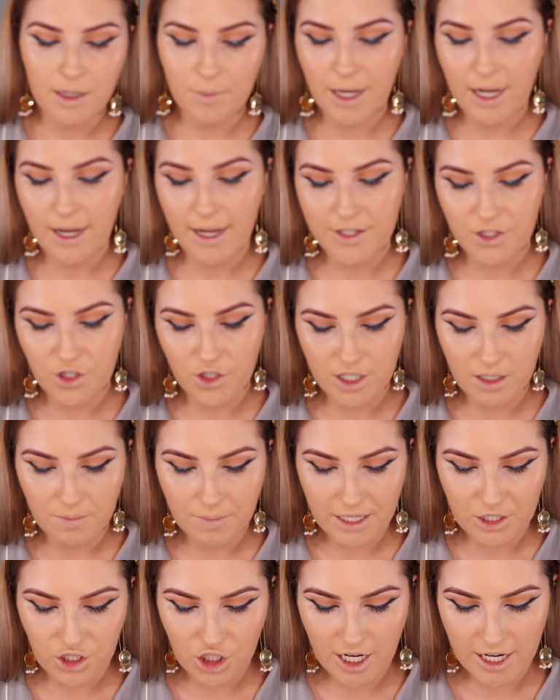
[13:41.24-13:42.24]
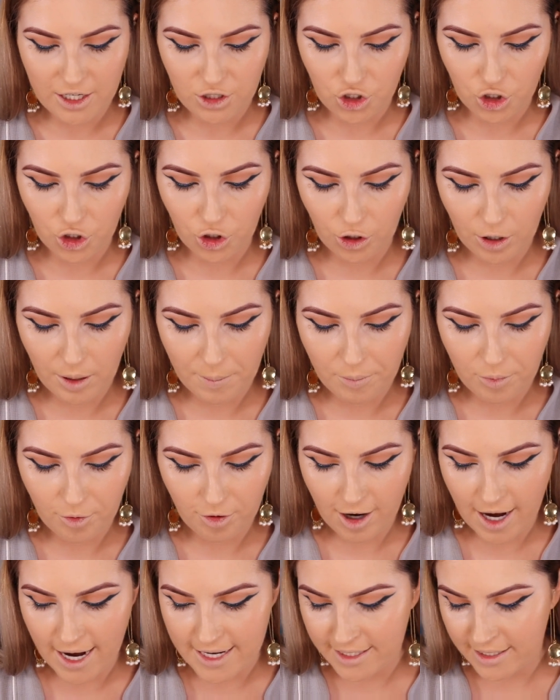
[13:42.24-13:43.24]
under my eyes using my shade to
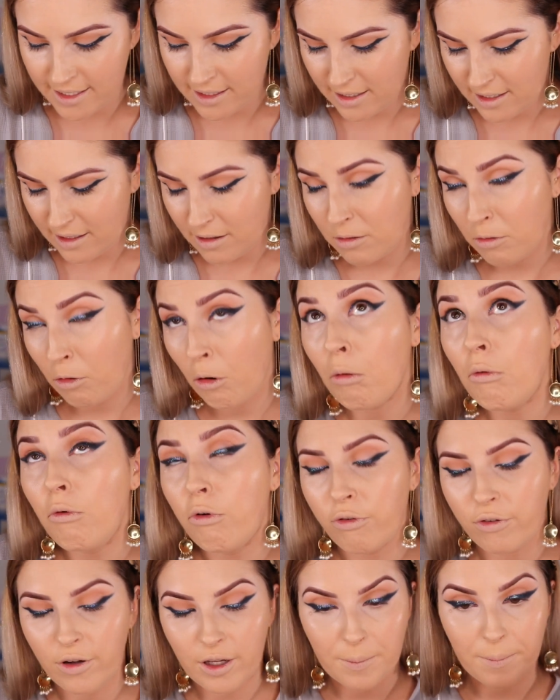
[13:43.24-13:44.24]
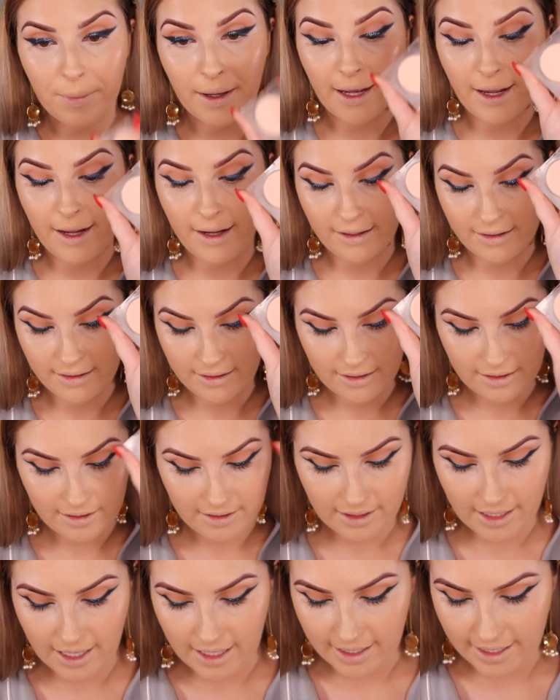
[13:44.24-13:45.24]
brighten by
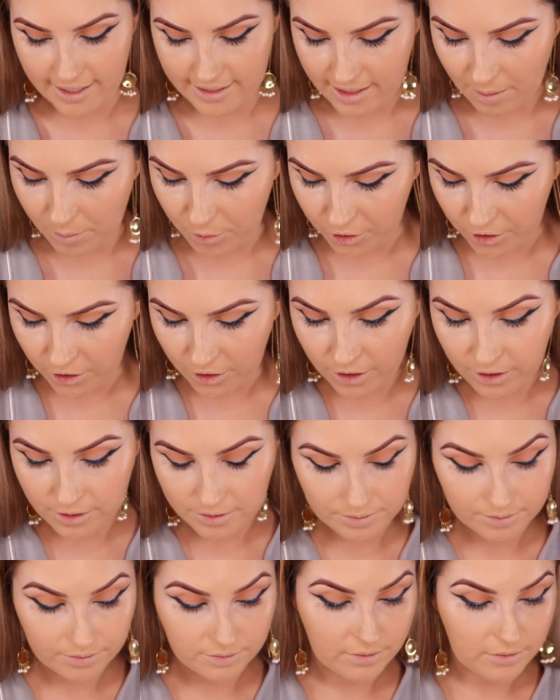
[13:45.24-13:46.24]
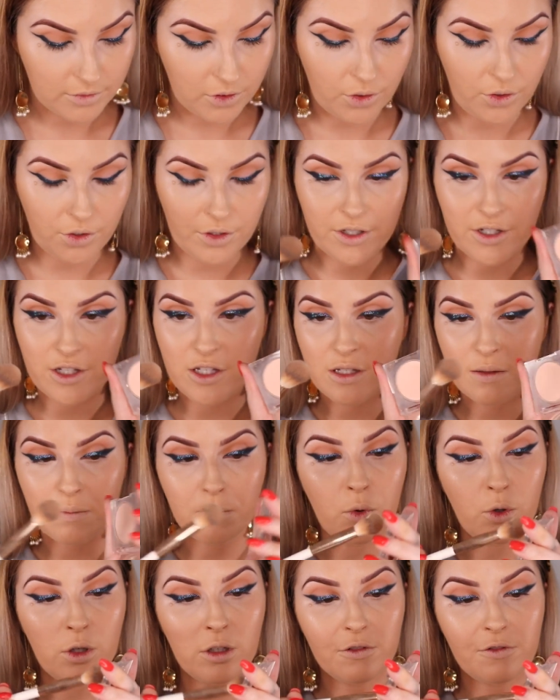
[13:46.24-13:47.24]
KKW on a
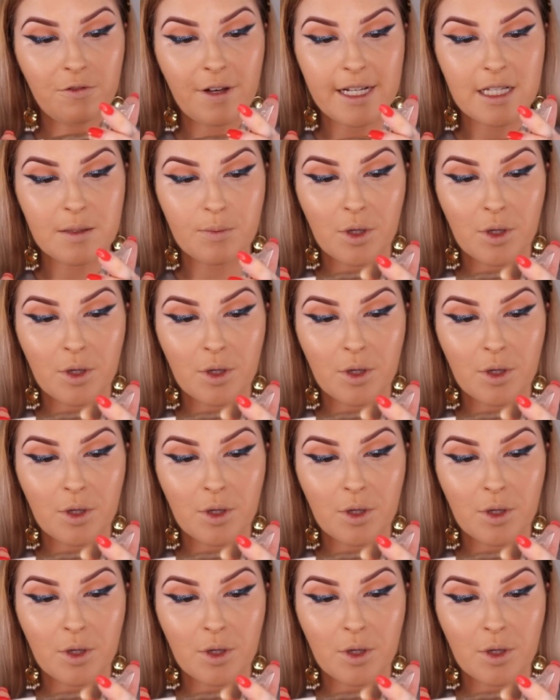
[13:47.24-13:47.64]
small face